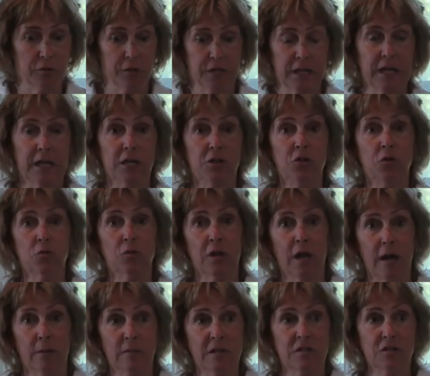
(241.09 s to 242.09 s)
Can you
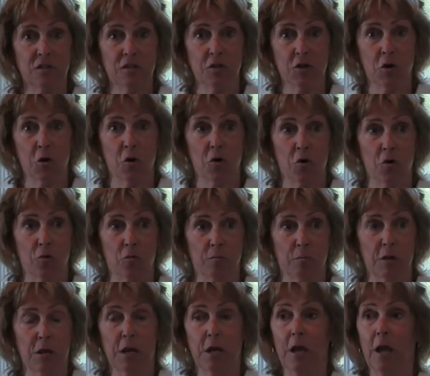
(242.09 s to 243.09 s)
come into the
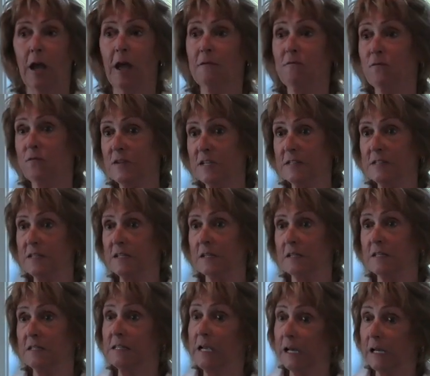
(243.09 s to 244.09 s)
home and visit
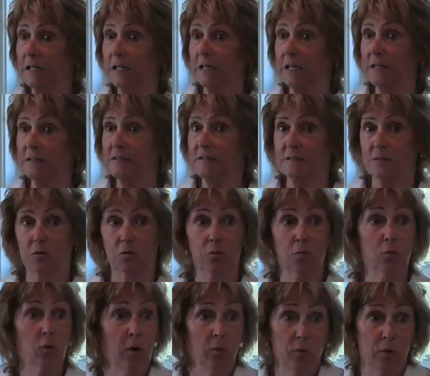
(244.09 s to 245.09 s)
and tell us
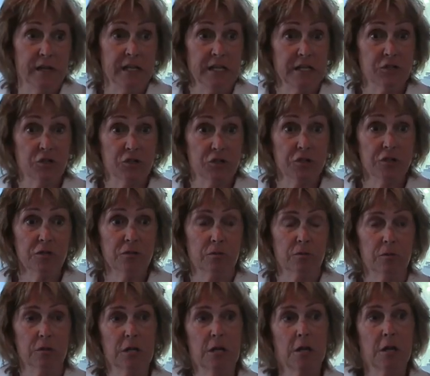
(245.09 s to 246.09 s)
what we need to
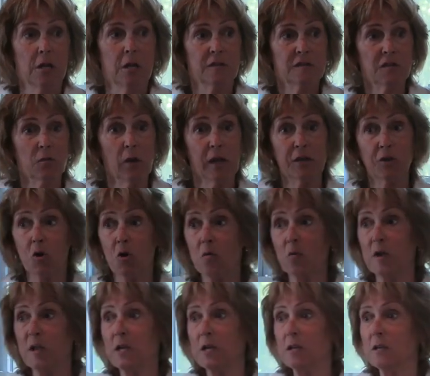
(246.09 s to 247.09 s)
do? So I go
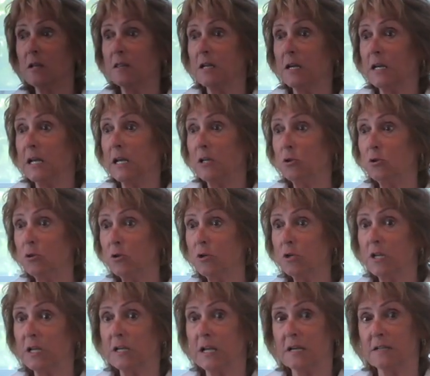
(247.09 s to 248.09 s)
in and then I
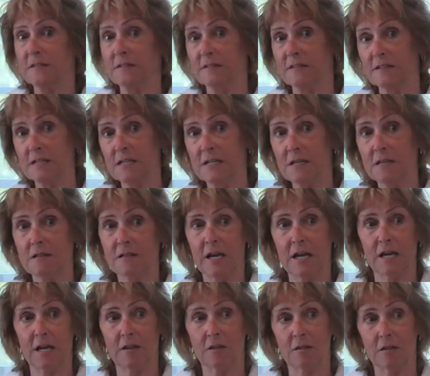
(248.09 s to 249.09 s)
look and I see
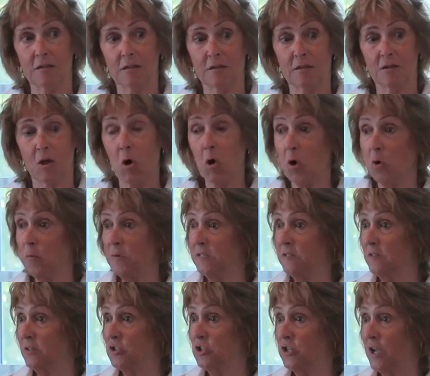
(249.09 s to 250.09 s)
that the home is
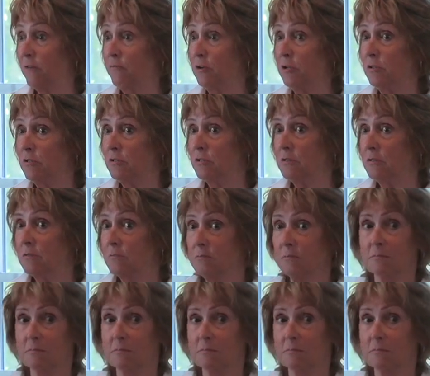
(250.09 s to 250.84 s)
disheveled.